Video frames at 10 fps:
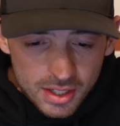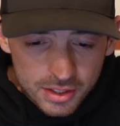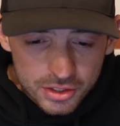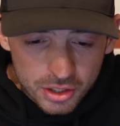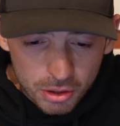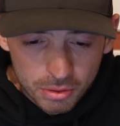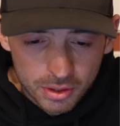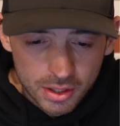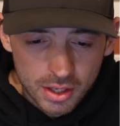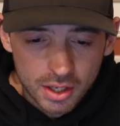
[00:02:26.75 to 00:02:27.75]
So
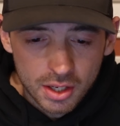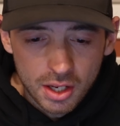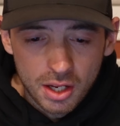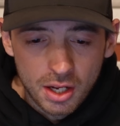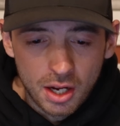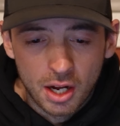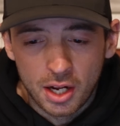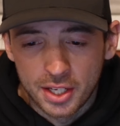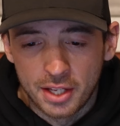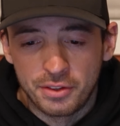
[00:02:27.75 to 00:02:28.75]
yeah,